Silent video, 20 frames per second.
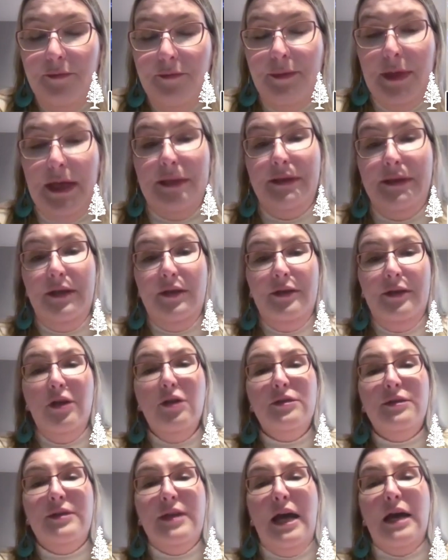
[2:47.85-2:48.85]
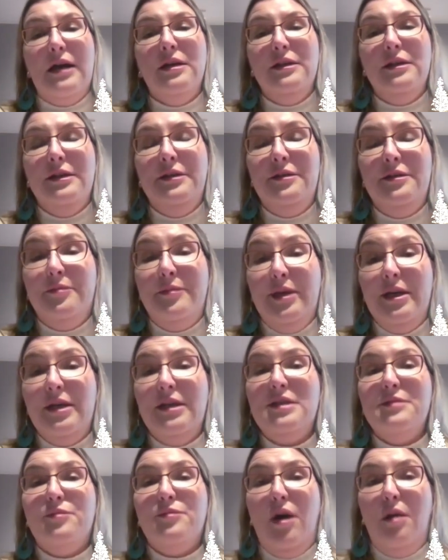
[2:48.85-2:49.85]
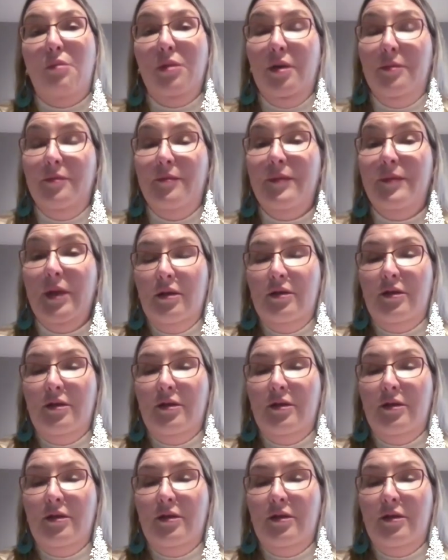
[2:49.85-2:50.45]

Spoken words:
but they're not tackling their biggest problem.